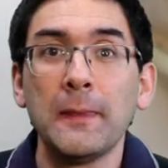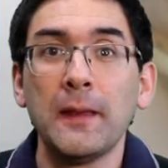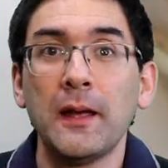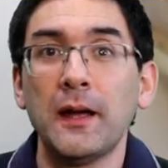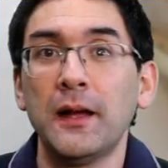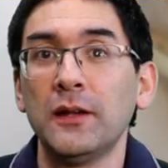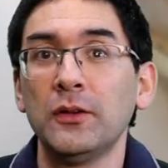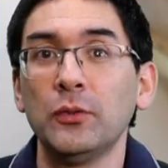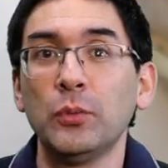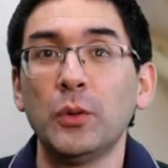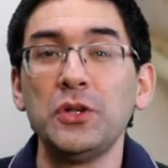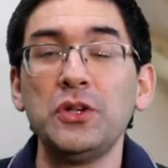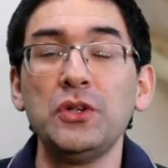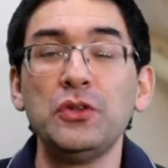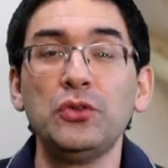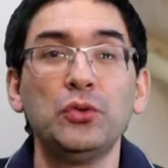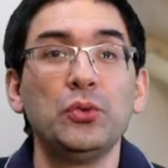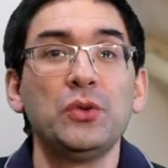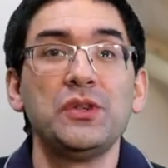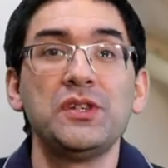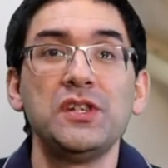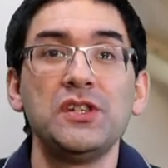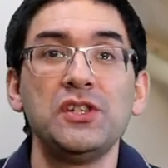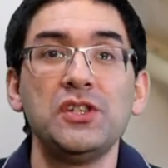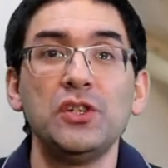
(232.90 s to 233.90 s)
And what you
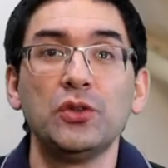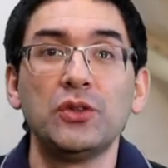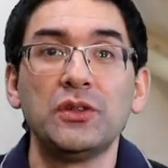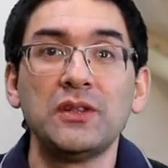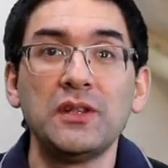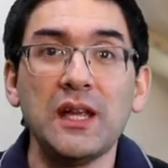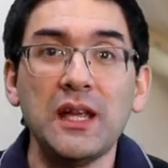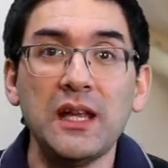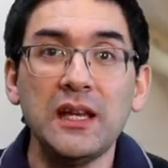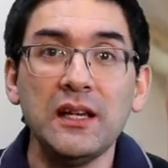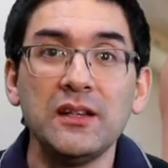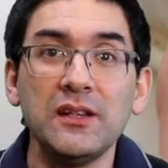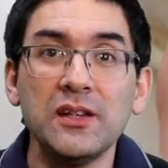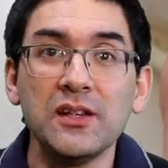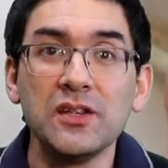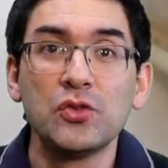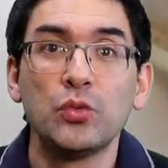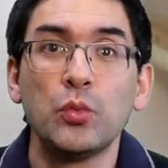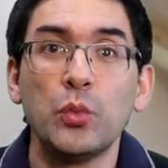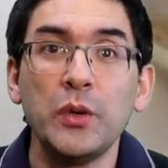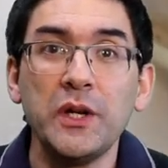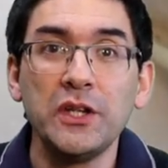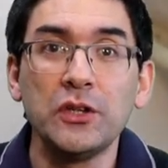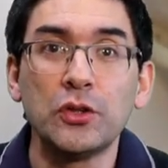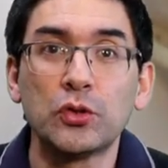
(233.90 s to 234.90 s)
do is, is you take
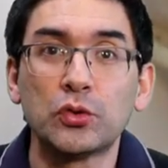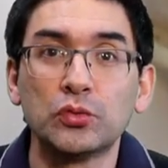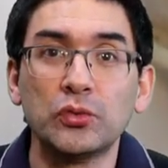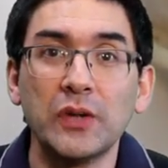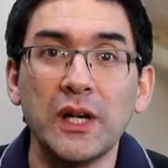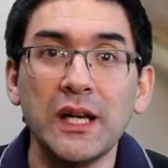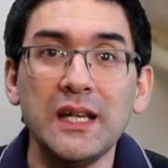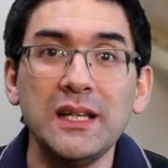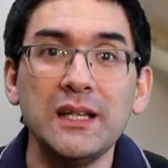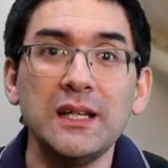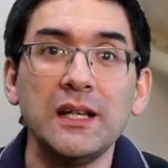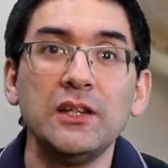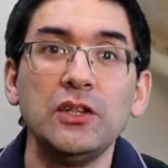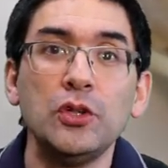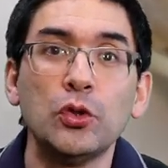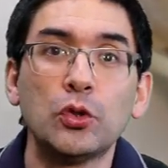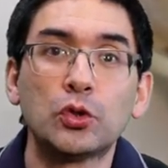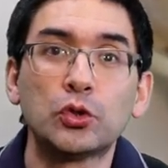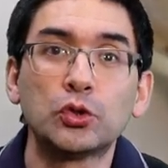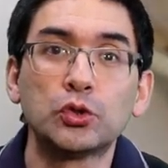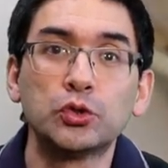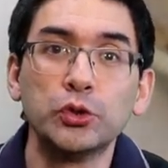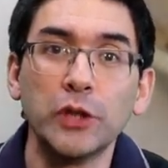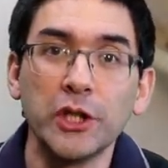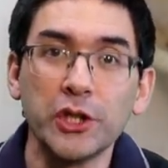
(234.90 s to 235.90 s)
this wheat grain and you
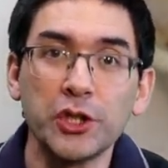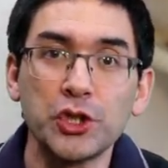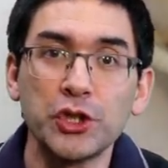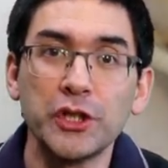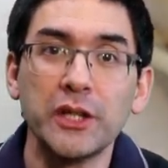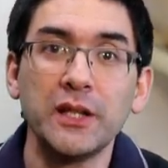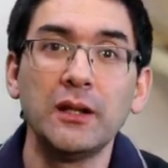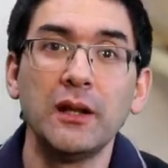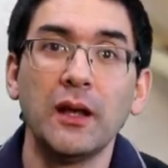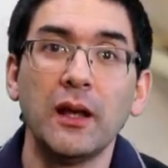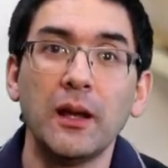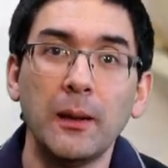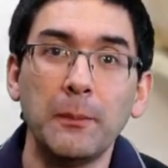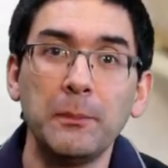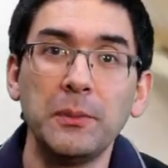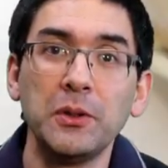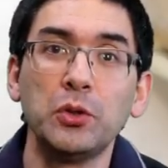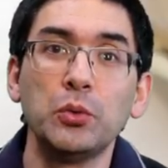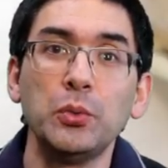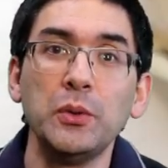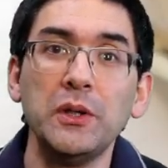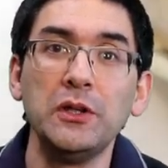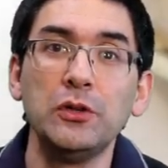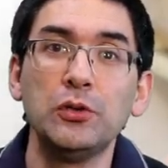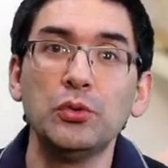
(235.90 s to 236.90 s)
crush it uh,
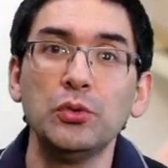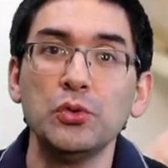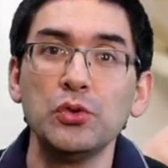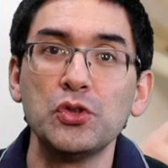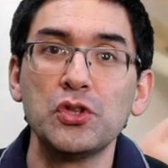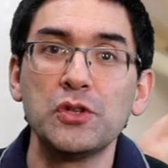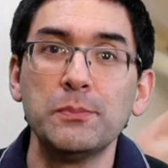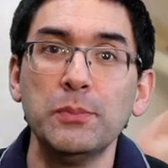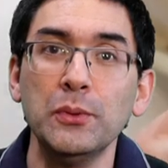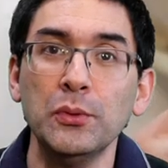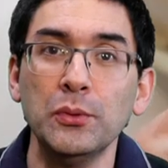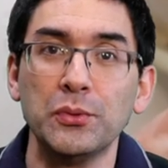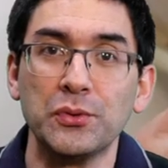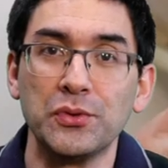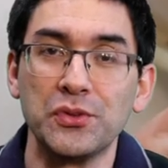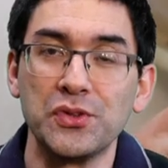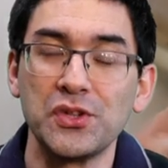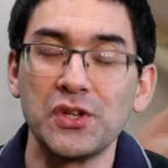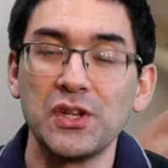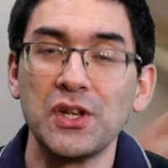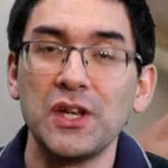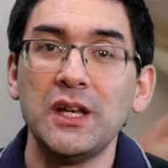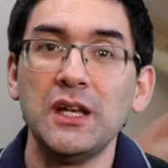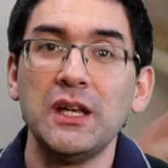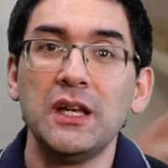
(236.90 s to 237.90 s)
between two
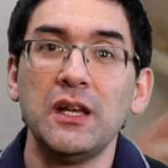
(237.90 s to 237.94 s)
spoons.